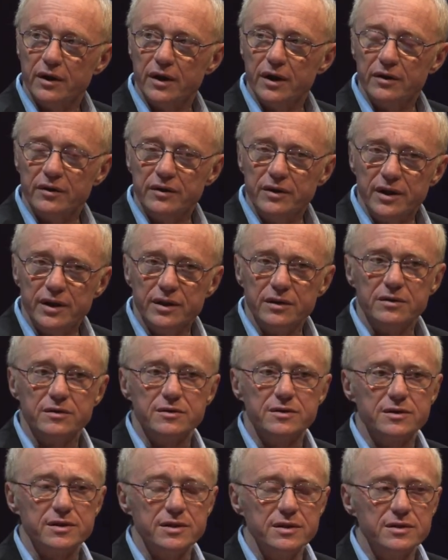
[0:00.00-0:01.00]
And then,
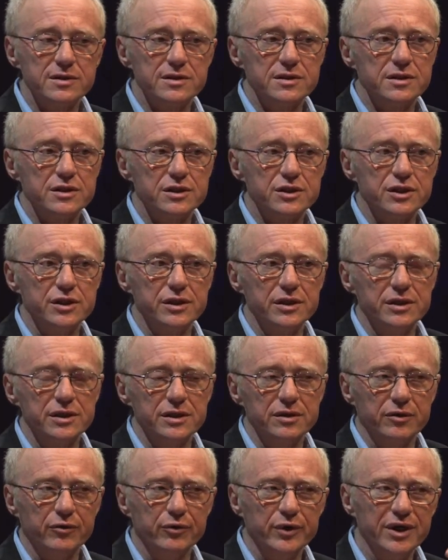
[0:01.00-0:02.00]
since
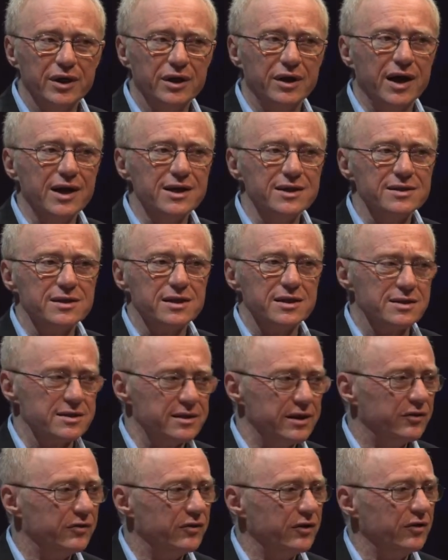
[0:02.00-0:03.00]
she realizes
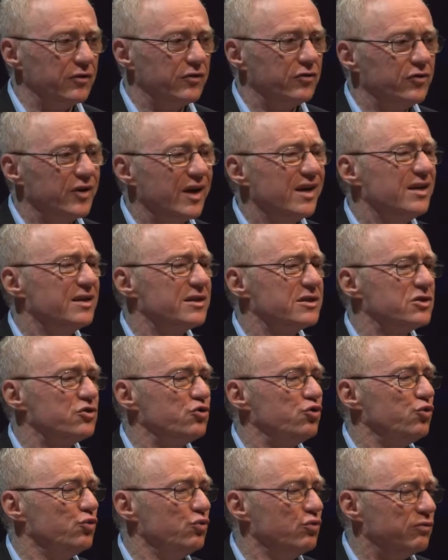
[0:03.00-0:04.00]
that it takes
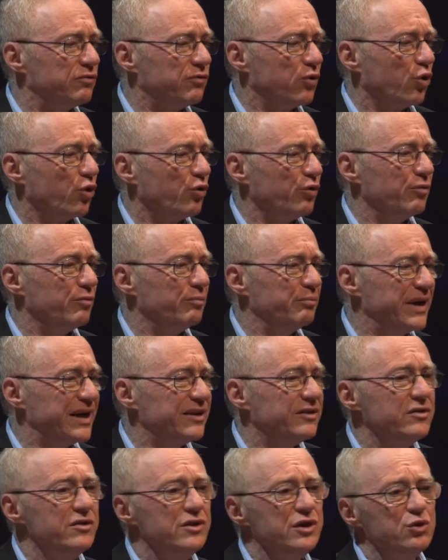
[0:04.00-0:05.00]
two for
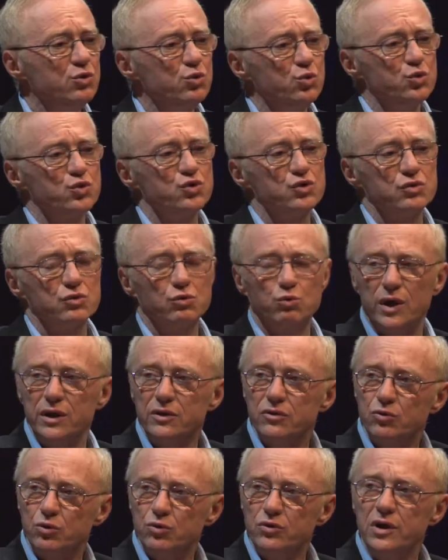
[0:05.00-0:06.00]
bad news,
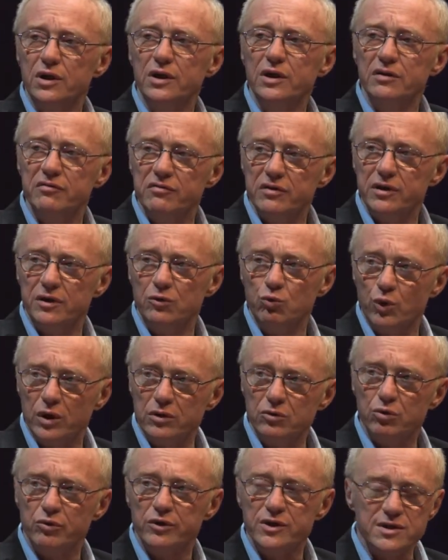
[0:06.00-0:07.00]
one to deliver and
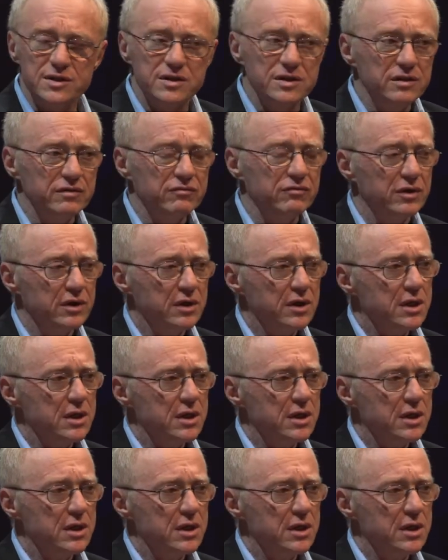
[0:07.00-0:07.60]
one to receive,